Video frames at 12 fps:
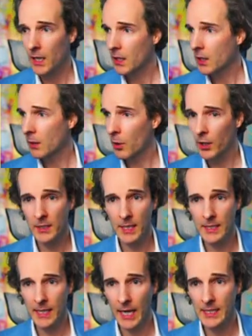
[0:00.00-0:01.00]

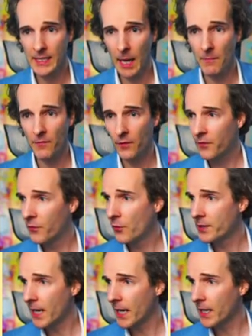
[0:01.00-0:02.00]
Commodities, except for
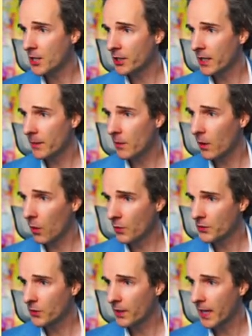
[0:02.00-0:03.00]
food and energy,
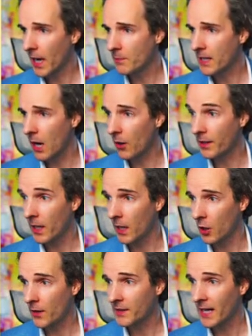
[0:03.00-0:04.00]
also came down a
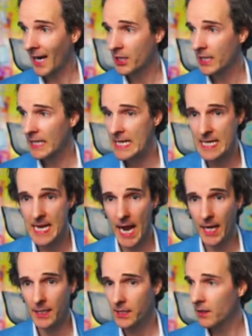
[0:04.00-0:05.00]
lot, actually
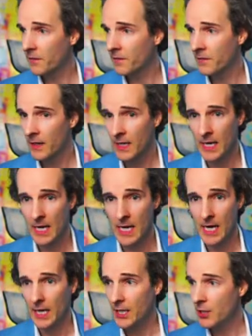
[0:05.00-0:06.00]
negative.
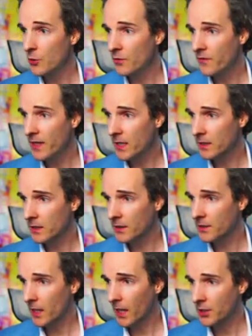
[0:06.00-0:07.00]
Uh, new
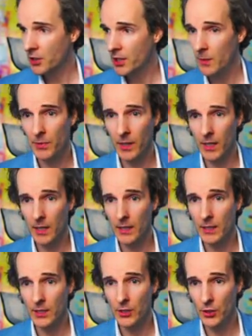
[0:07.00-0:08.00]
vehicles are cheaper.
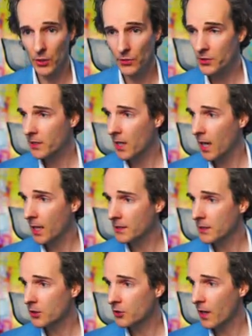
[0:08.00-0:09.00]
Used cars
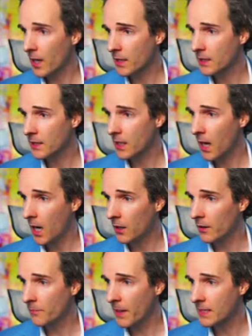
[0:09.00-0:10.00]
and trucks
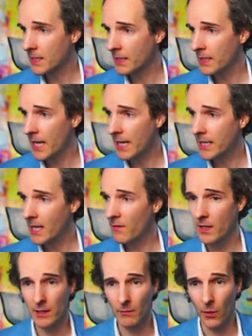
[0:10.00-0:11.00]
are basically, they're
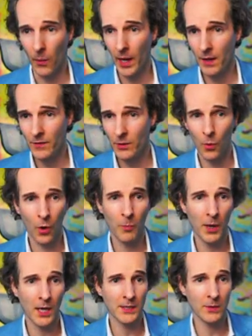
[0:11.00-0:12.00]
giving them away. If you
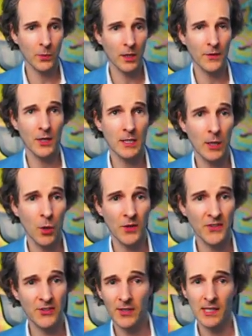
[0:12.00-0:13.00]
walk past one of those
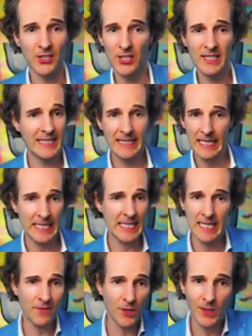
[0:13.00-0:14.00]
lots, they'll just they'll
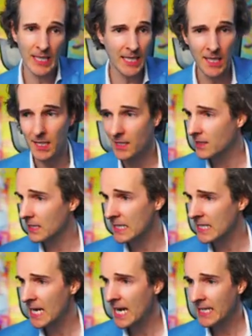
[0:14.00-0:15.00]
just give you the keys. Just
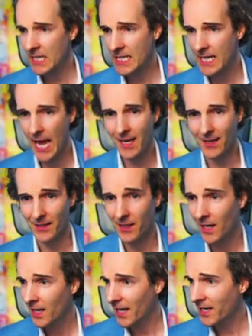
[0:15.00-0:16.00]
just, just take it.
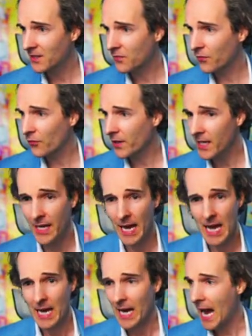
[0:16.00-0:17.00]
It's free.
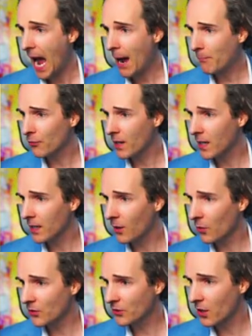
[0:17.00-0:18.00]
Apparel
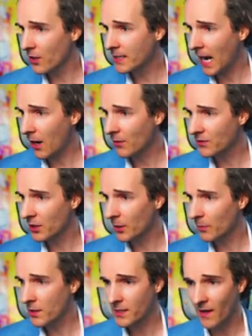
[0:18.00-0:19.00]
also down zero
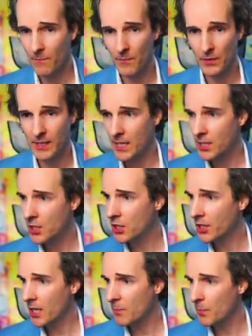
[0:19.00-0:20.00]
point seven percent
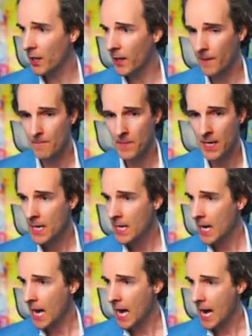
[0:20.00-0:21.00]
cheaper,
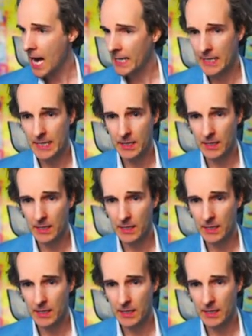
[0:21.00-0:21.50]
and